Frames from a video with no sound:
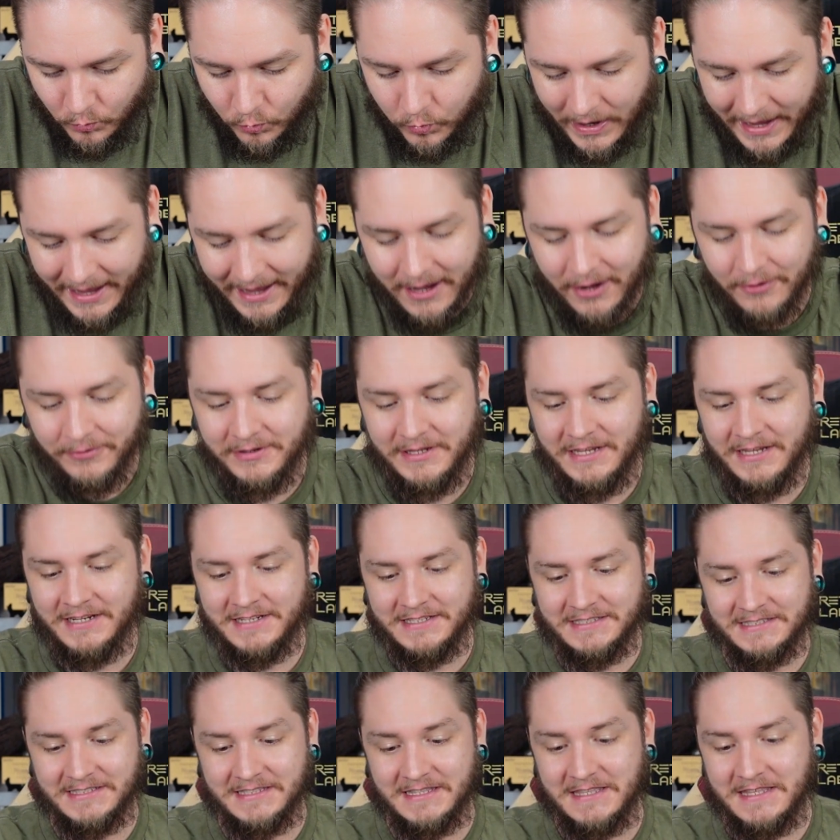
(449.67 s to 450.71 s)
How neat
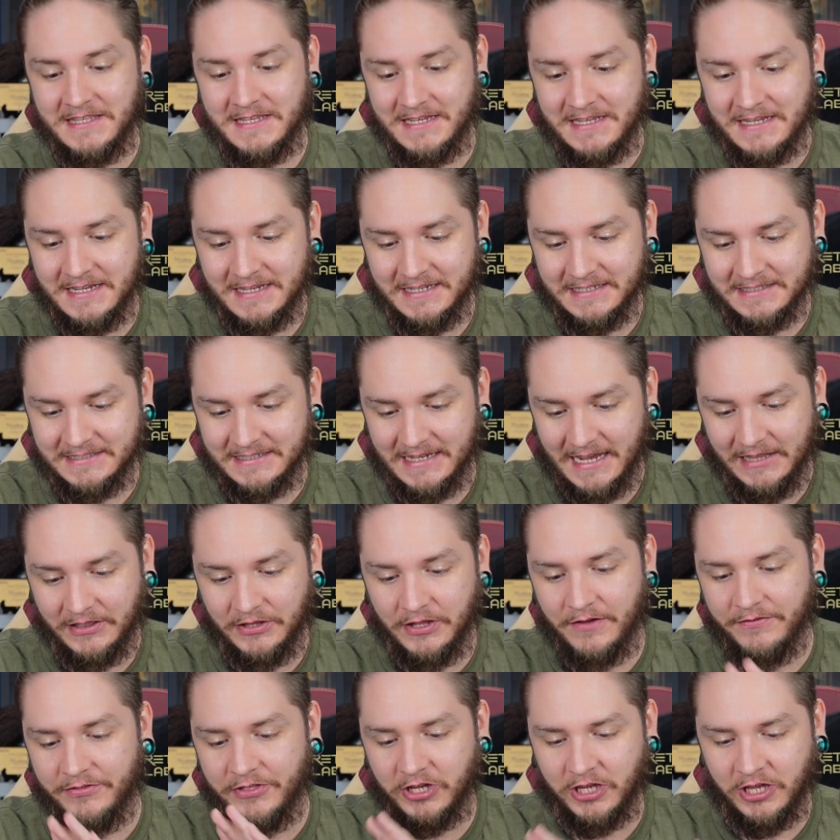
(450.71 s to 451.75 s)
is this? I
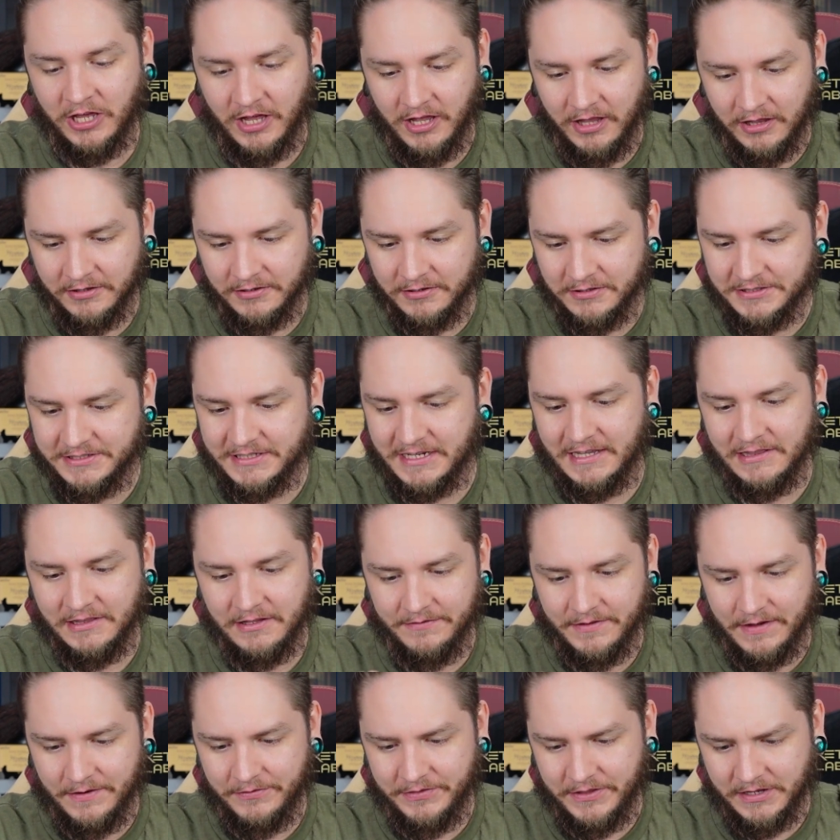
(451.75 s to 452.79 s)
love the colors. I
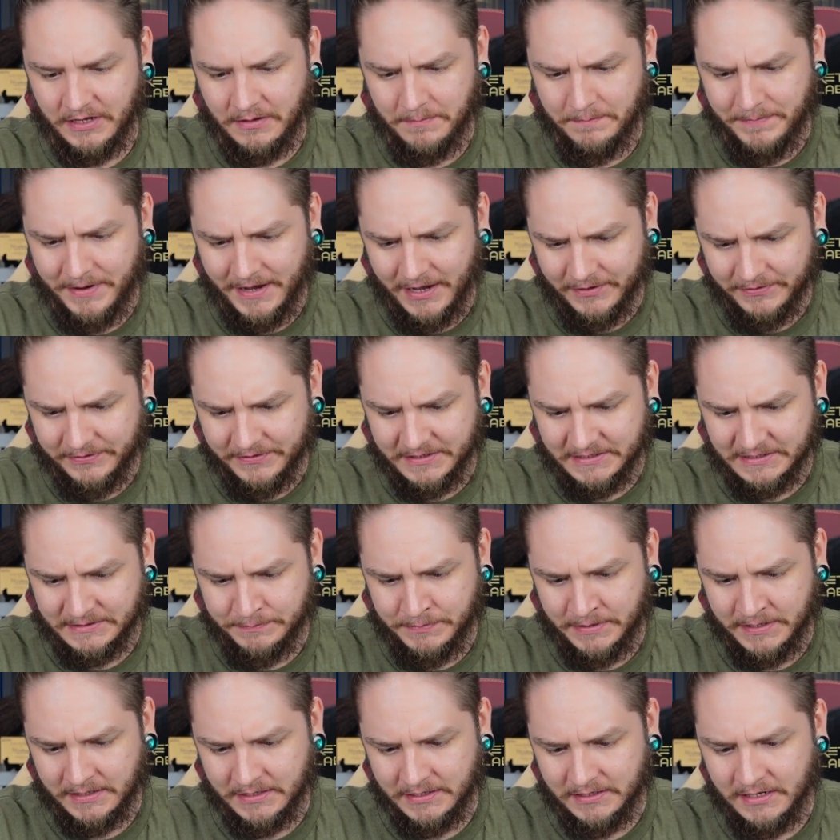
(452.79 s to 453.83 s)
love everything about this
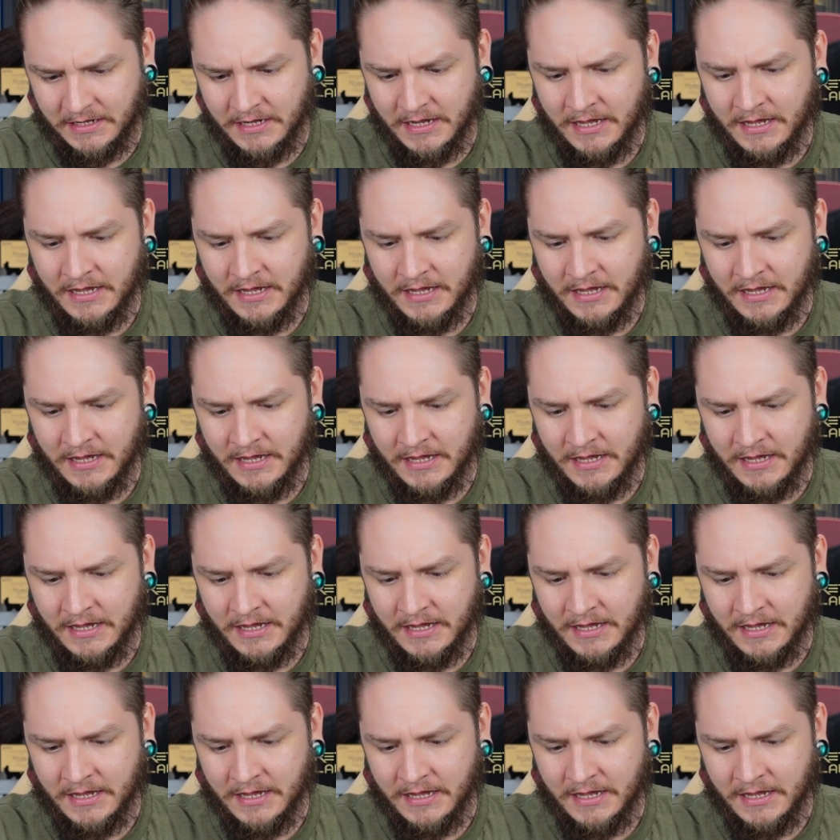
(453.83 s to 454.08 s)
pen.